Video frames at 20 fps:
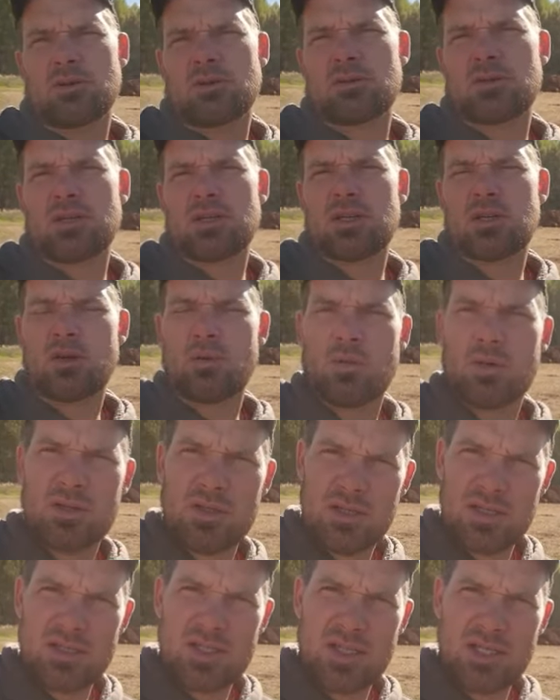don't agree
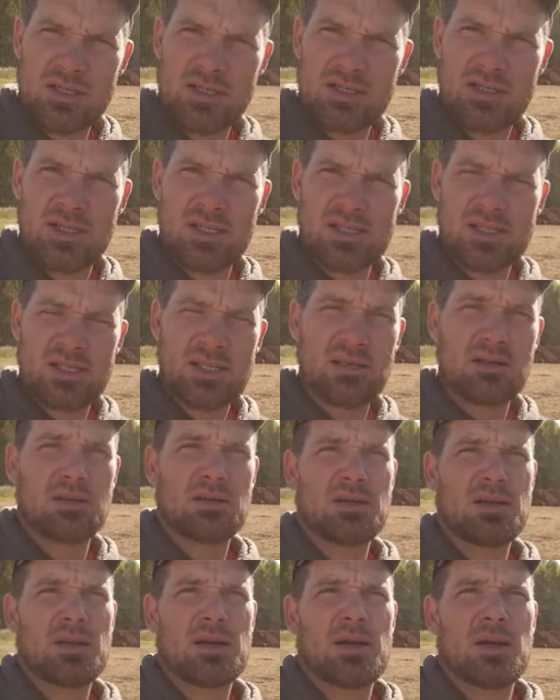with the agenda that is
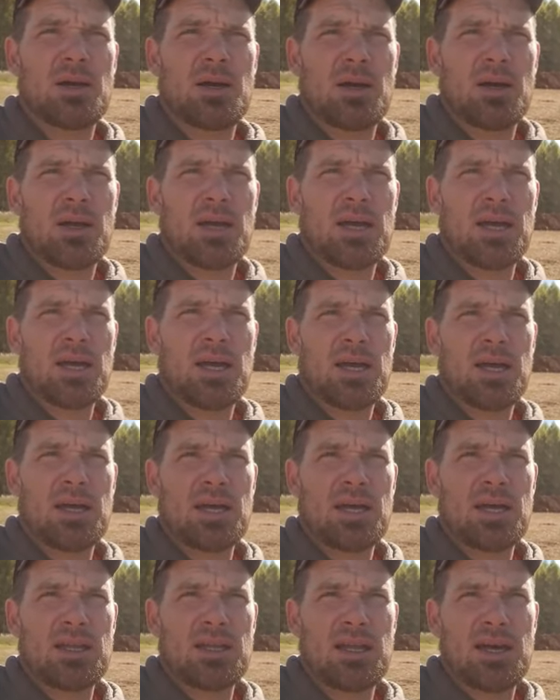here.
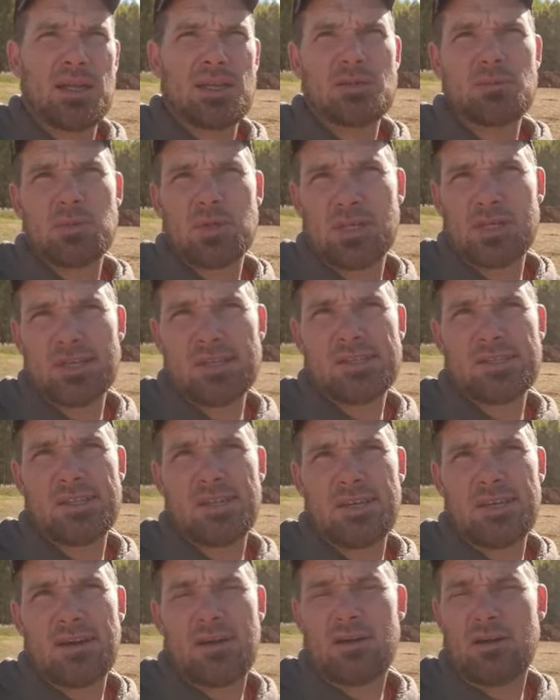And that is because
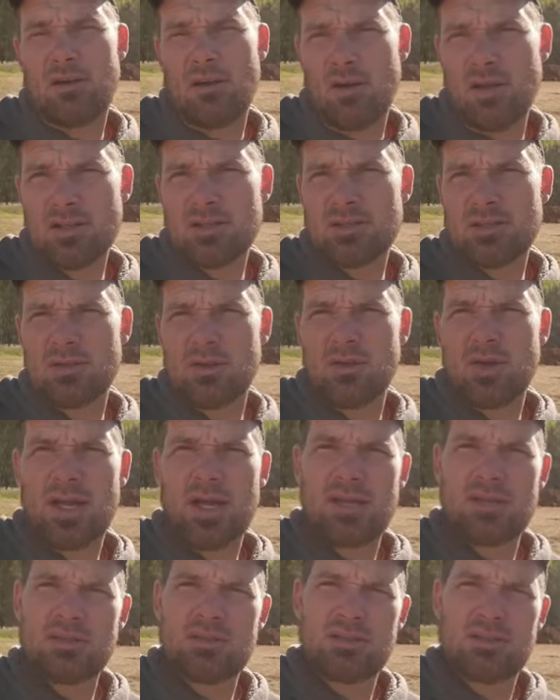they are also
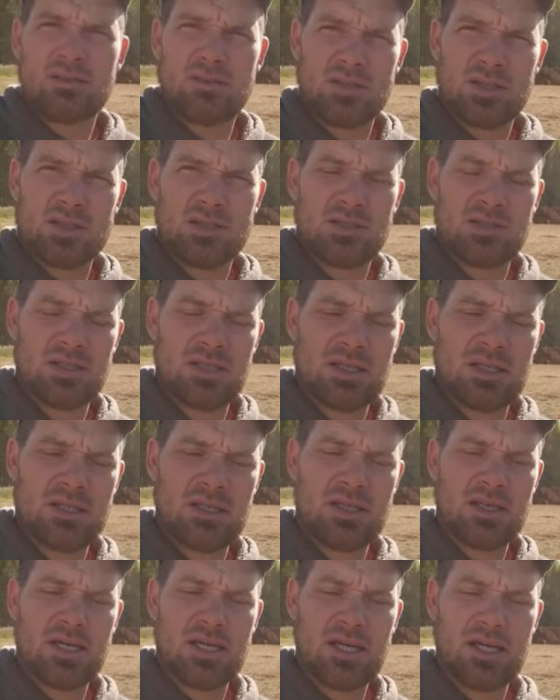anti-Christian
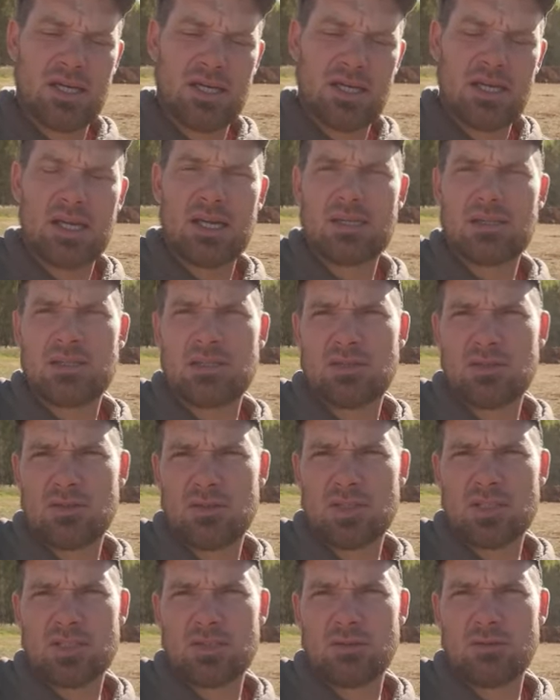and
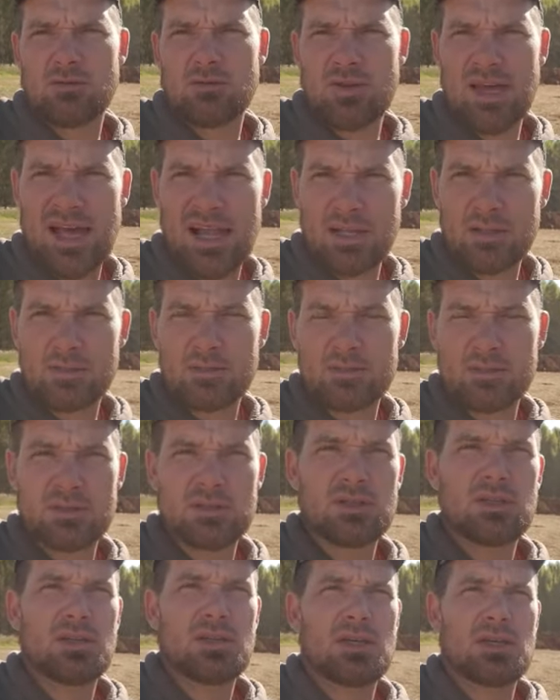anti-traditional
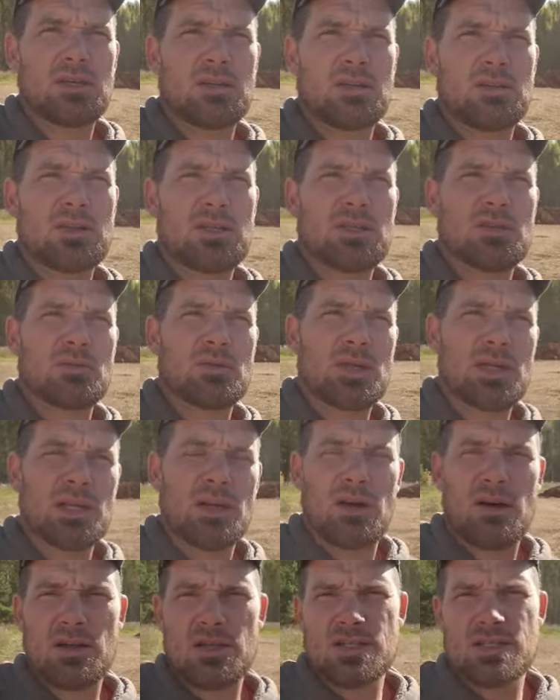values. You need to
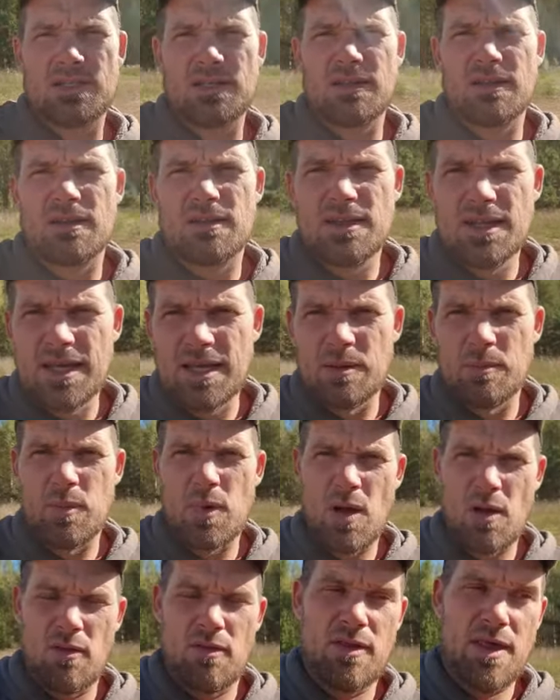really honestly think
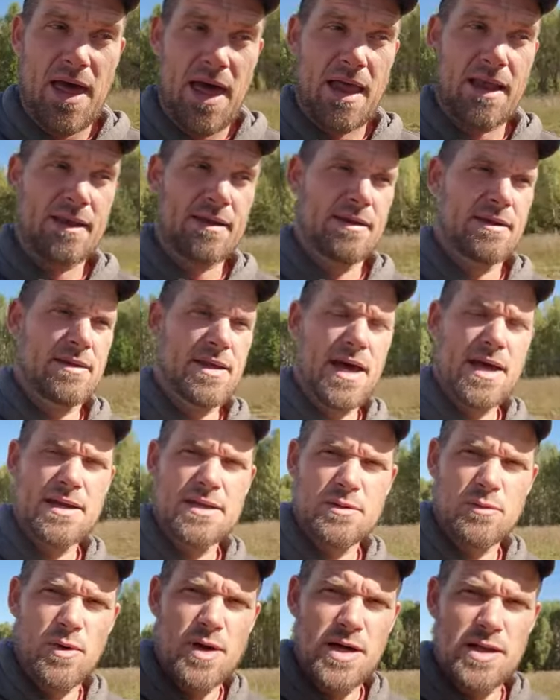about that. That
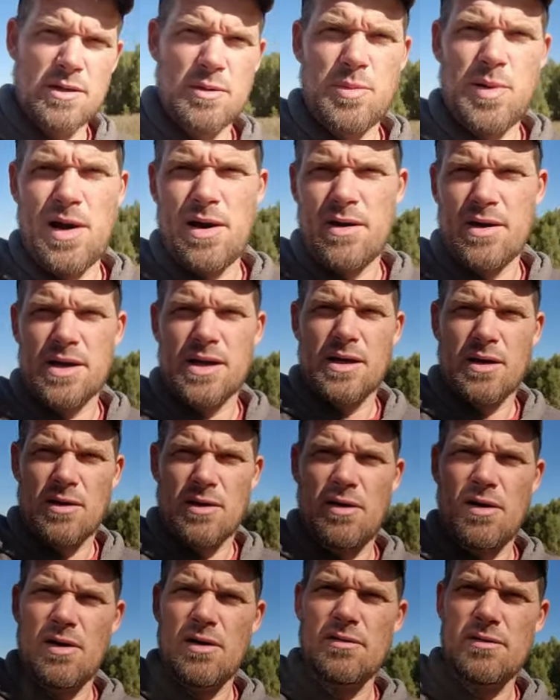is why they're parroting
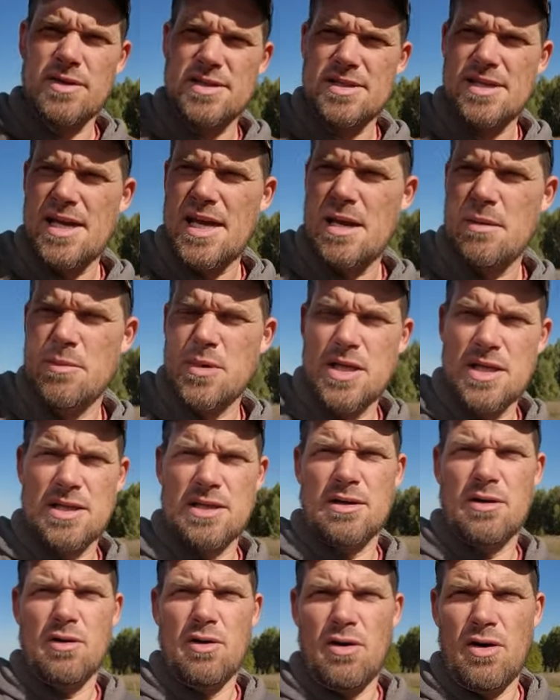all of the same
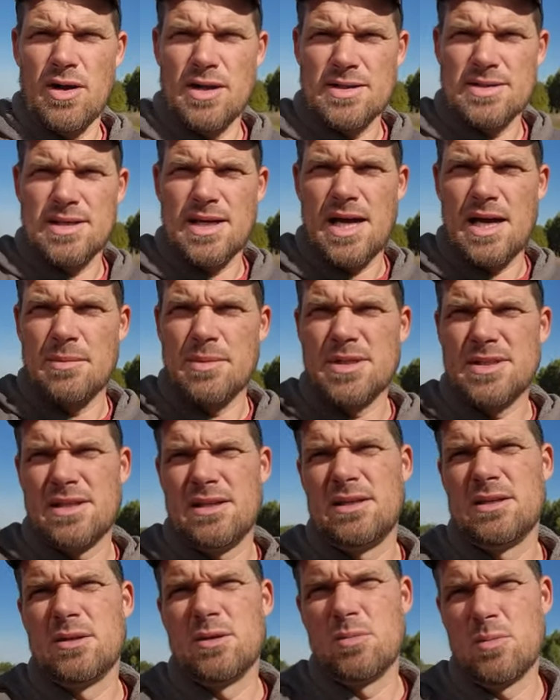media all the time and
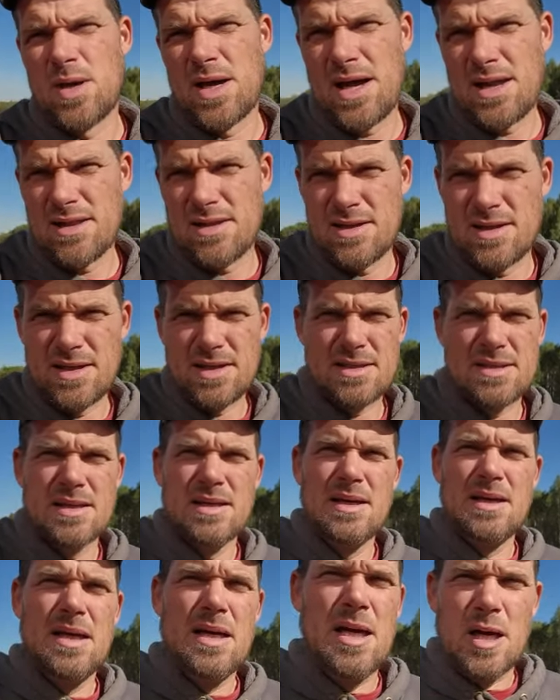telling you bad things
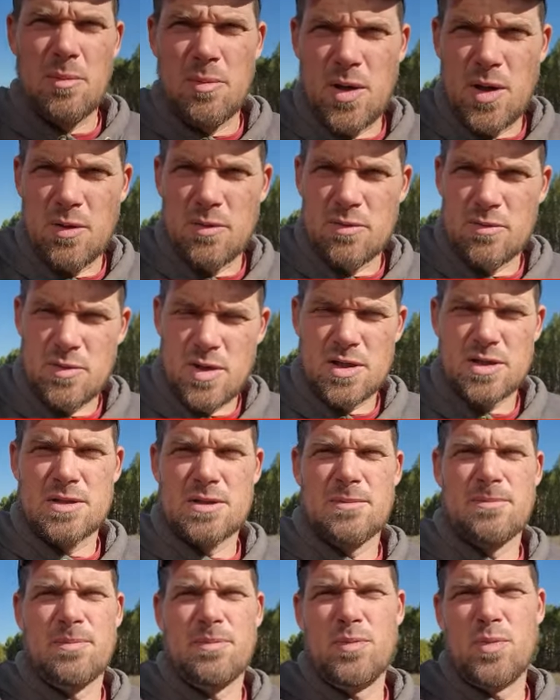about
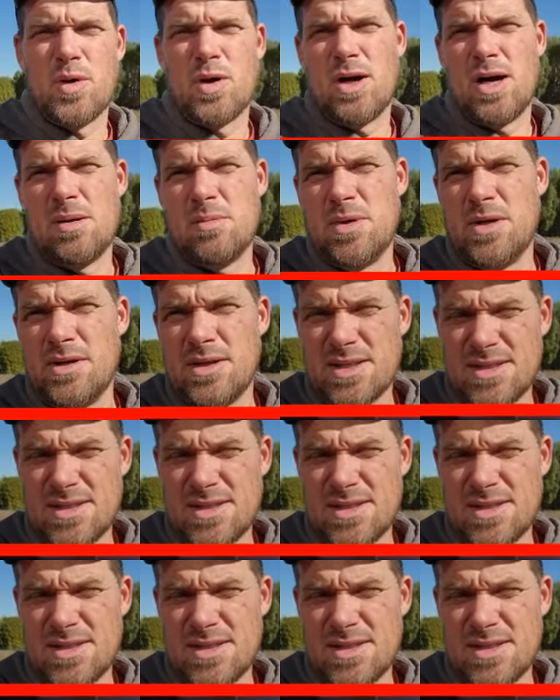Russia. But I'm